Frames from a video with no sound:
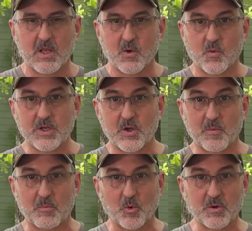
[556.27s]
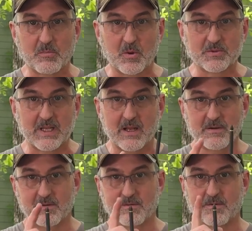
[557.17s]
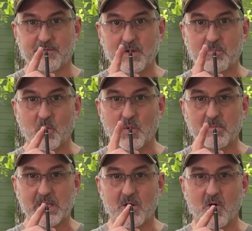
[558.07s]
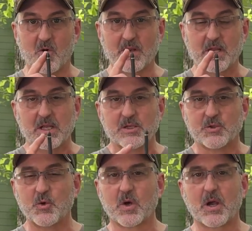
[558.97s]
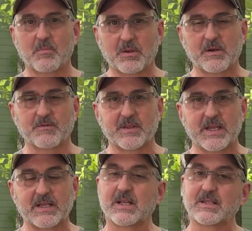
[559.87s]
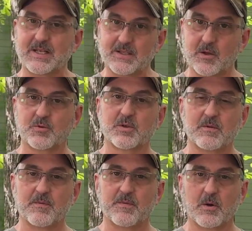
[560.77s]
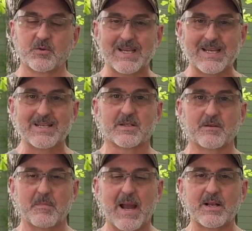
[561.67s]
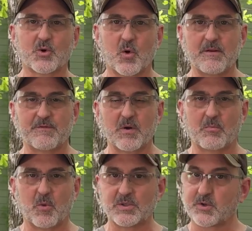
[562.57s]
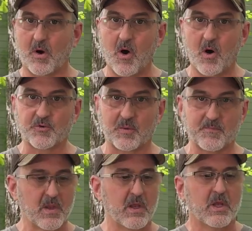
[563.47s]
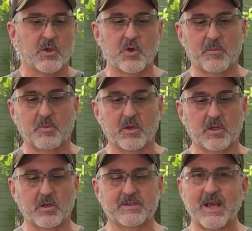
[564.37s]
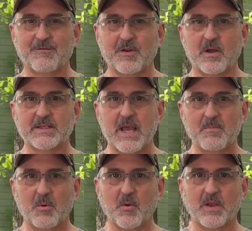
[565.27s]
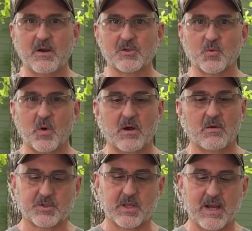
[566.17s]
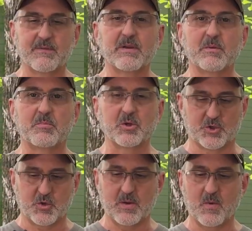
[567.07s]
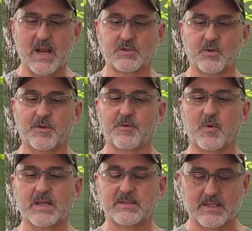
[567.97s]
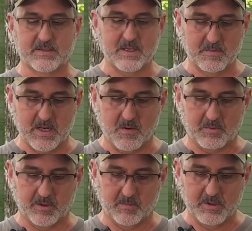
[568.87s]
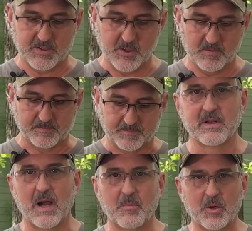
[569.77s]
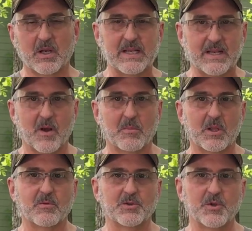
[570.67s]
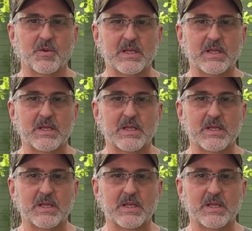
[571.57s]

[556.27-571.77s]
When you go to pull your bolt out, your field point will be gone. So you can do a couple of different things. Like I said, those Easton match grade field points are awesome. You can put a little Teflon tape on there as well. I've even put string wax on the threads. That seemed to help a little bit too. I'll put a link down below too.